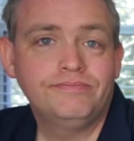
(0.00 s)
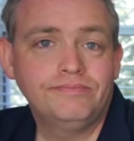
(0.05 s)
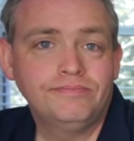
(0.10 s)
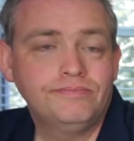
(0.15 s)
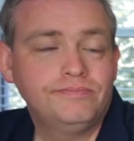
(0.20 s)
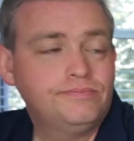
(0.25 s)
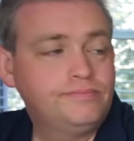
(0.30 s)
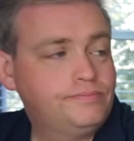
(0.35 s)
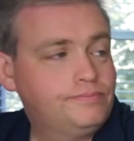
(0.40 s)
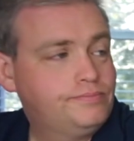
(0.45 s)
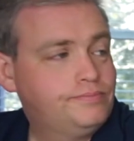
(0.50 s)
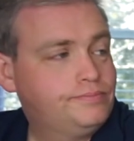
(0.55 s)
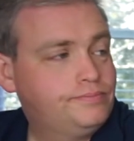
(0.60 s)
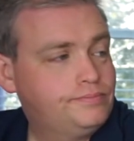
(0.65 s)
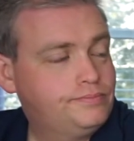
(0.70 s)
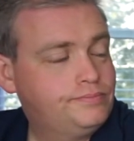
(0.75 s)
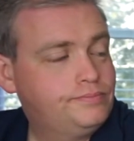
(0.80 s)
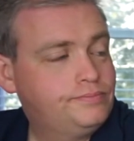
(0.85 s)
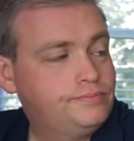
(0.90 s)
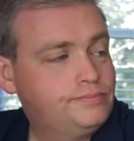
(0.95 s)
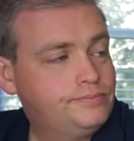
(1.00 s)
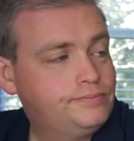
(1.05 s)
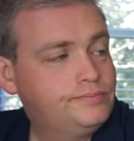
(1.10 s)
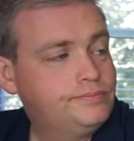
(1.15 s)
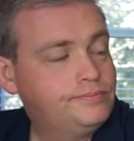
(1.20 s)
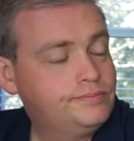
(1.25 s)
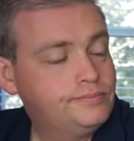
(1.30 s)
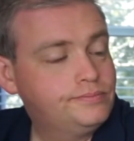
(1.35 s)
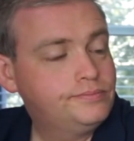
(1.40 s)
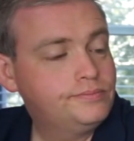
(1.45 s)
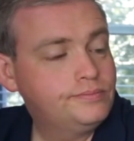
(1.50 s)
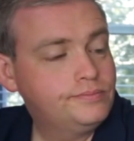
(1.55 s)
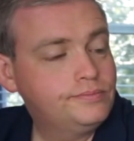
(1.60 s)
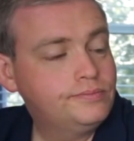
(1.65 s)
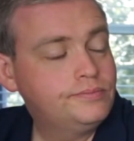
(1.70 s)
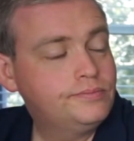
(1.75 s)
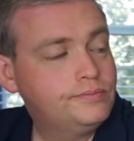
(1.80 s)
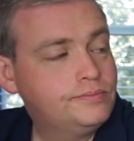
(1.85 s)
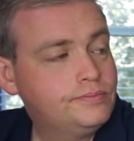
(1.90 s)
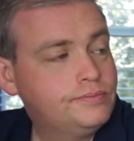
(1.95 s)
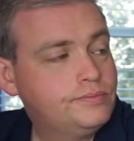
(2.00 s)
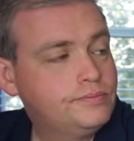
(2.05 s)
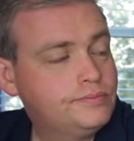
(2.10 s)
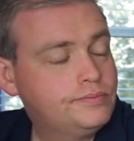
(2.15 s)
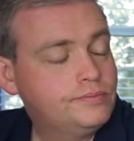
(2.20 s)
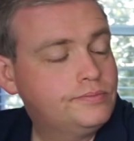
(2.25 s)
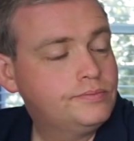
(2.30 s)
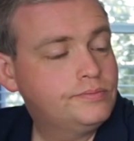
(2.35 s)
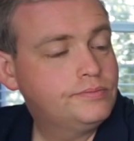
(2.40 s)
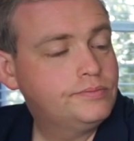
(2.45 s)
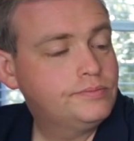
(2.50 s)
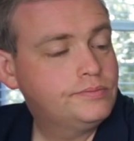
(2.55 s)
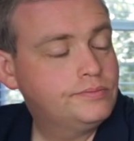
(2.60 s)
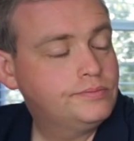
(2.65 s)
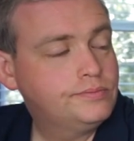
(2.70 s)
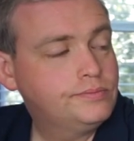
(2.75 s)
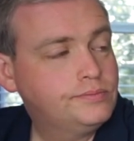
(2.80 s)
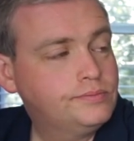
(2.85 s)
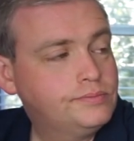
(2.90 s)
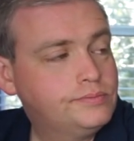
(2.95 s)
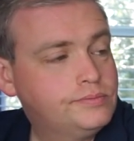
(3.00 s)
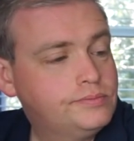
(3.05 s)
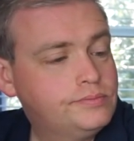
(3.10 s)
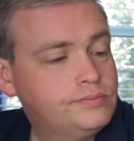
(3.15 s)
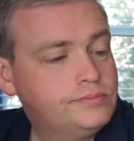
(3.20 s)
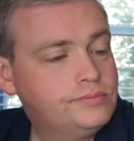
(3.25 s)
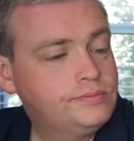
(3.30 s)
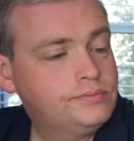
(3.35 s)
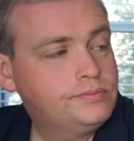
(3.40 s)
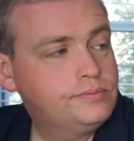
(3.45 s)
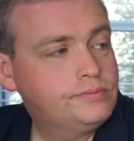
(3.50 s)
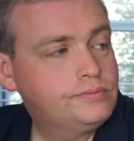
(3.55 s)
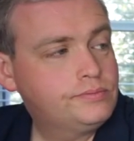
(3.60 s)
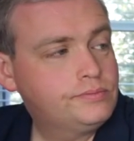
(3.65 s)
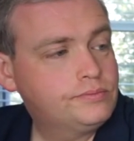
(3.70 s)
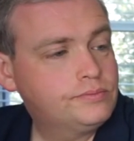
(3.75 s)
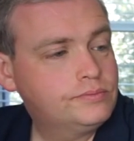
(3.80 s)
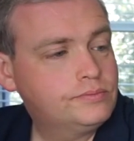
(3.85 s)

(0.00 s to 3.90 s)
(not speaking)